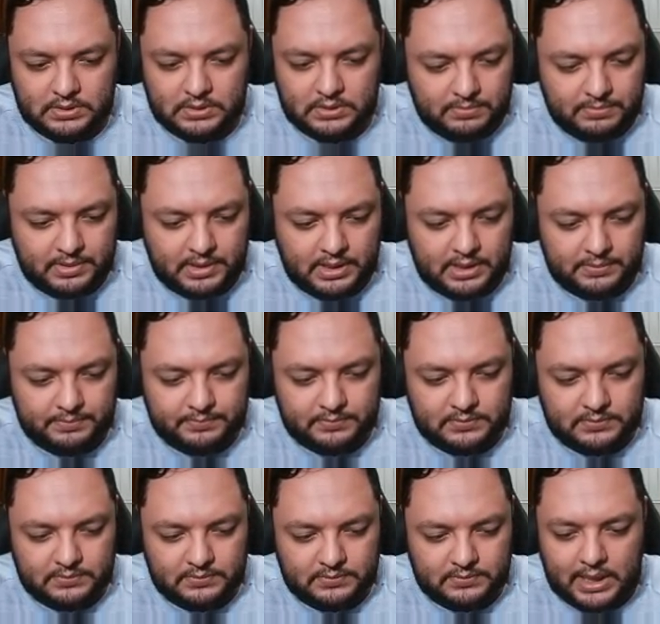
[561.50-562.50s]
But
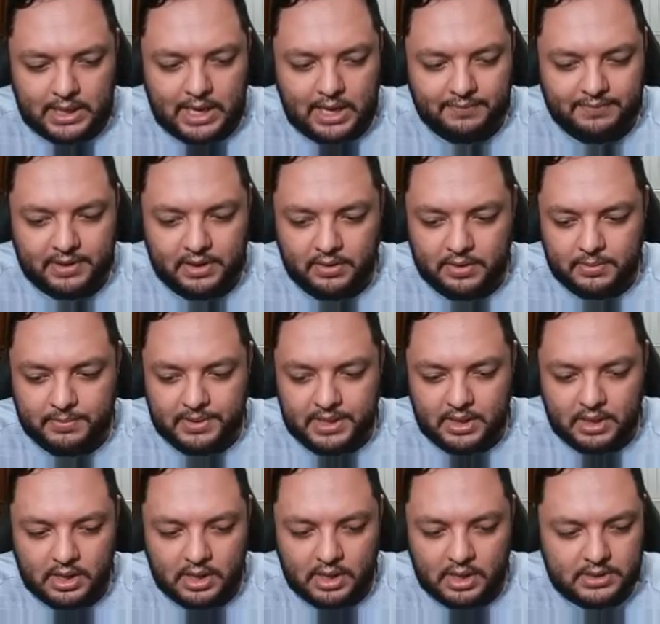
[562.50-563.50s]
since I have another
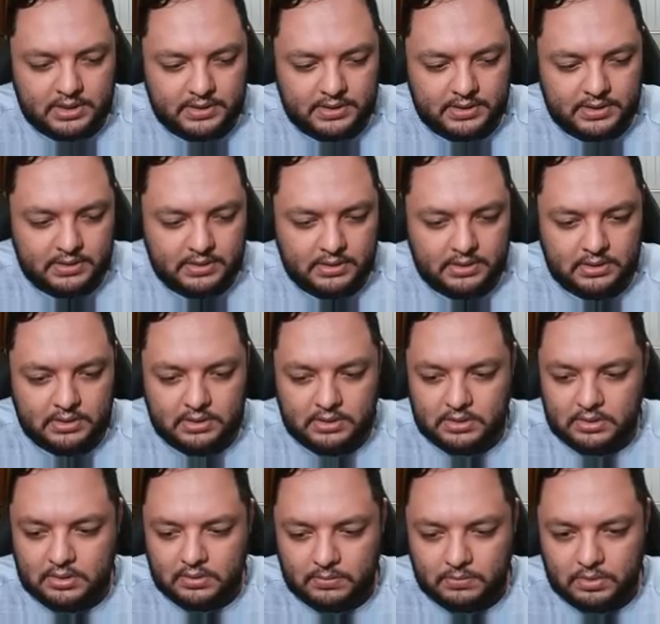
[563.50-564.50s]
Mihawk,
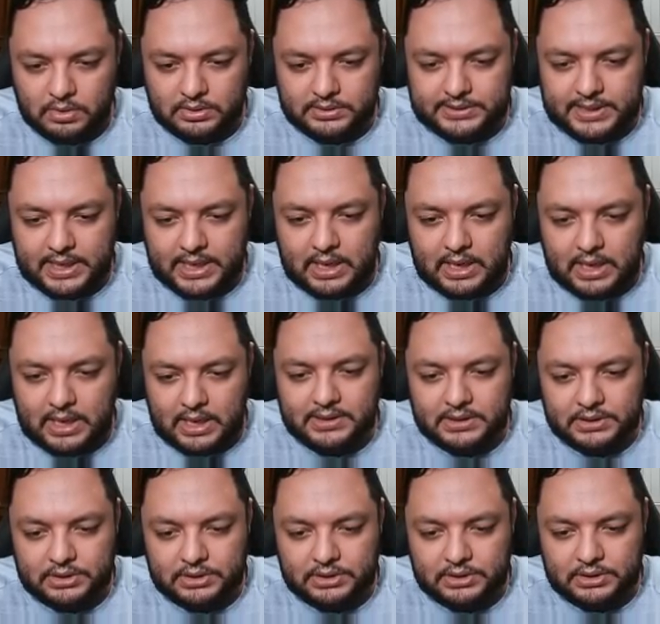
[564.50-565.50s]
we'll take
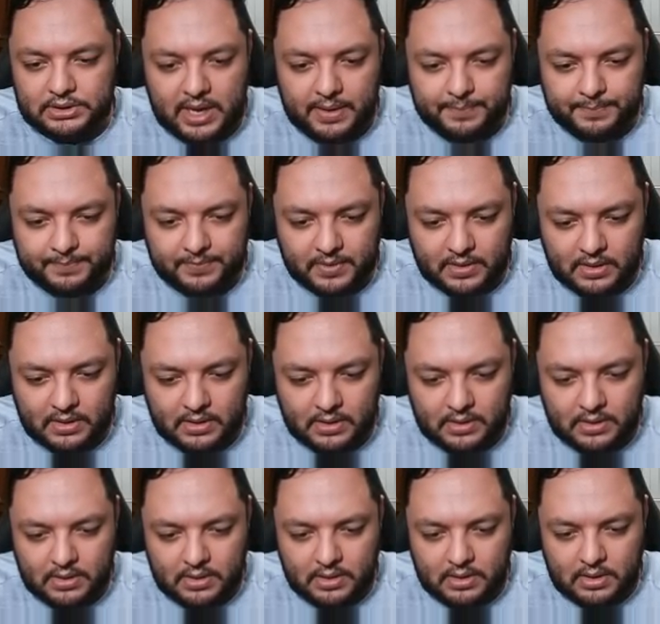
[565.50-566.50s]
advantage of that.
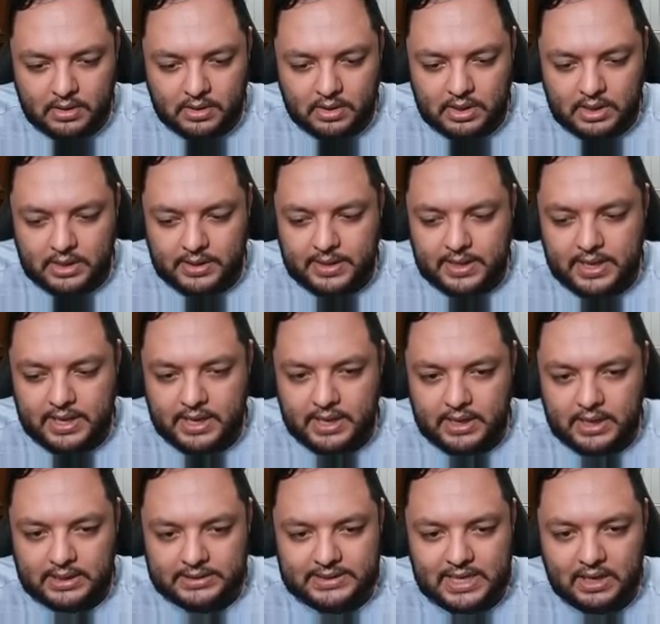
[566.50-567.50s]
And then
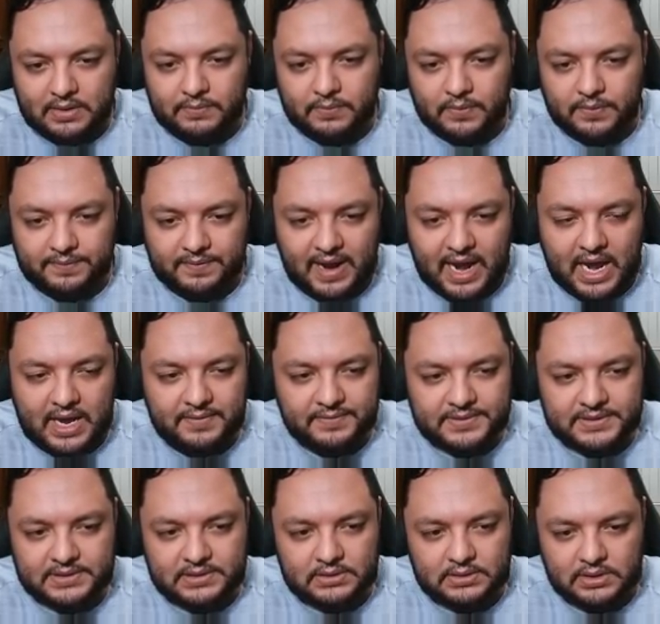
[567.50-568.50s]
attack for
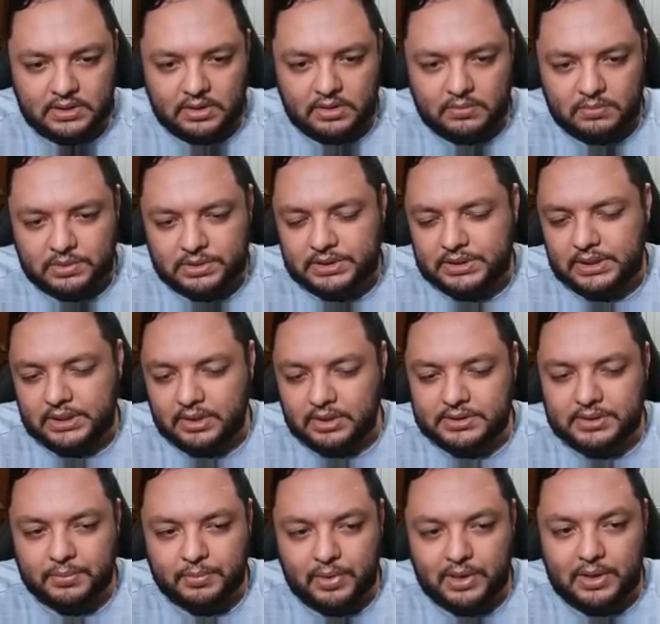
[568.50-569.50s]
fives which he
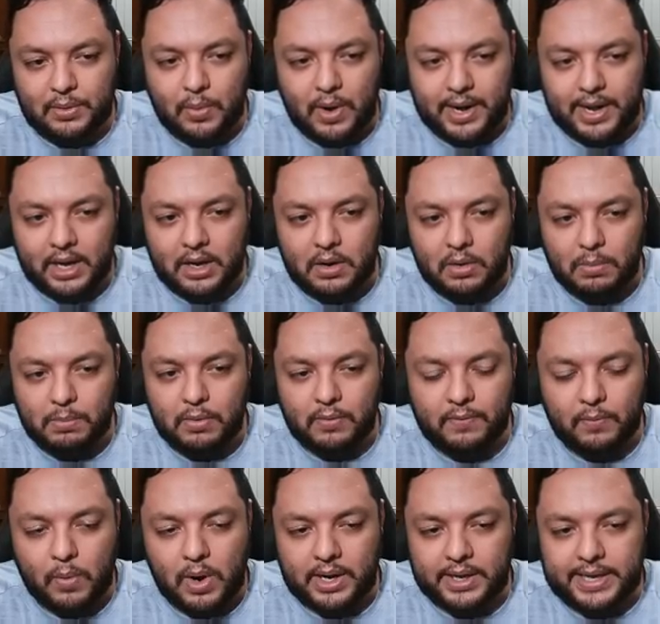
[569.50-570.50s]
doesn't really want to combo
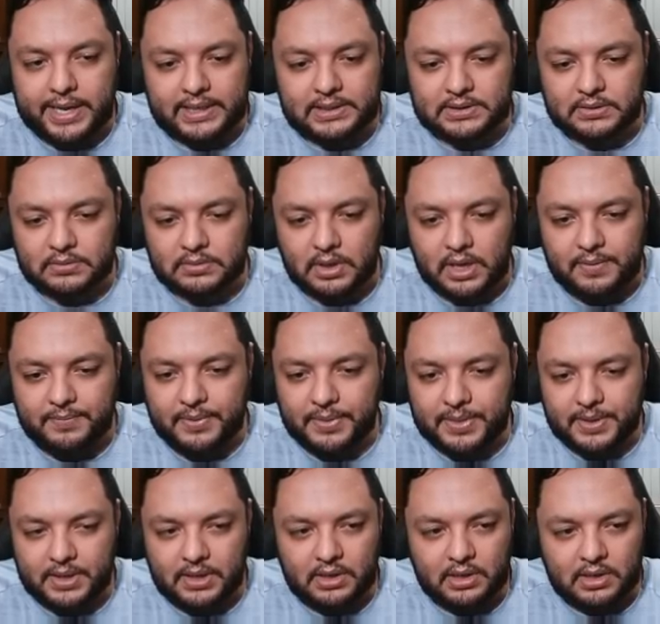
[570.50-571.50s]
one case on
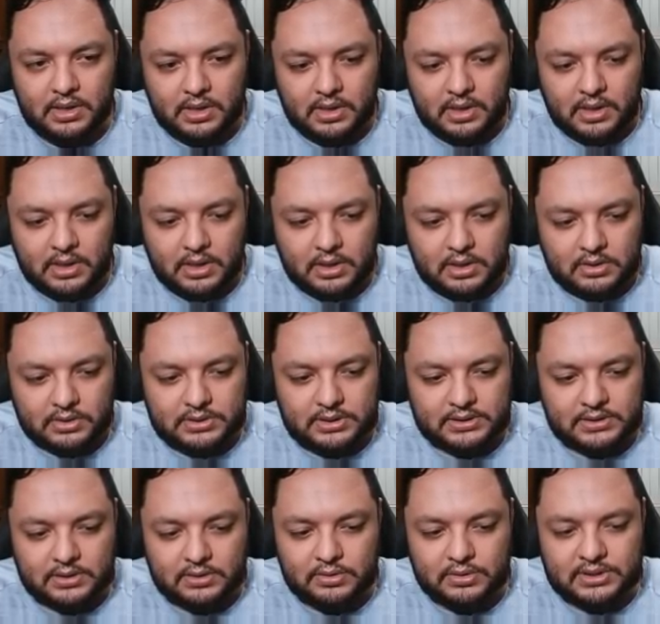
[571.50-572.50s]
everything because
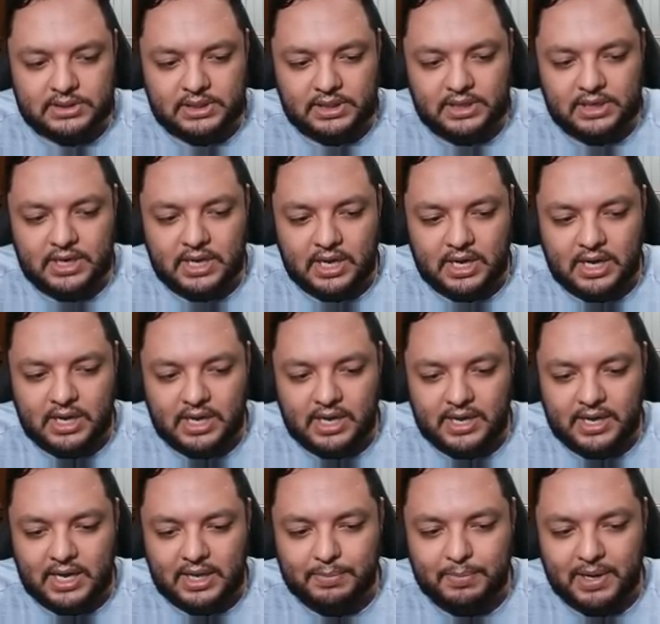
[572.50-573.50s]
he's losing
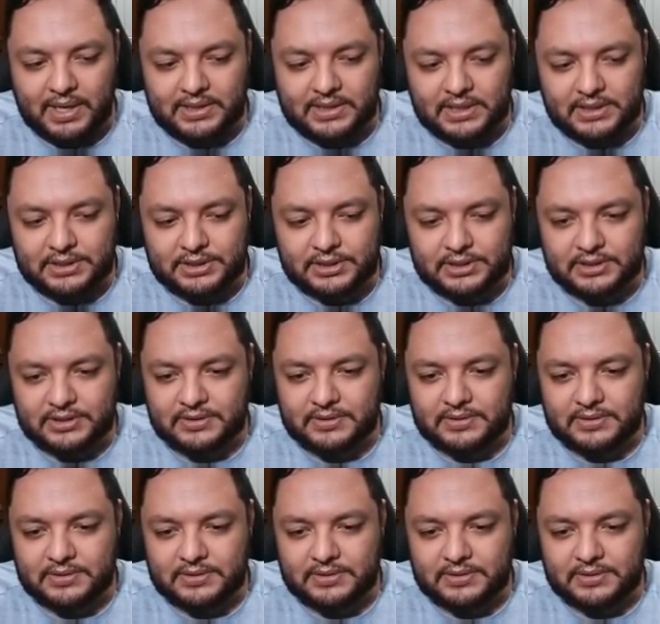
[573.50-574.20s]
uh, advantage.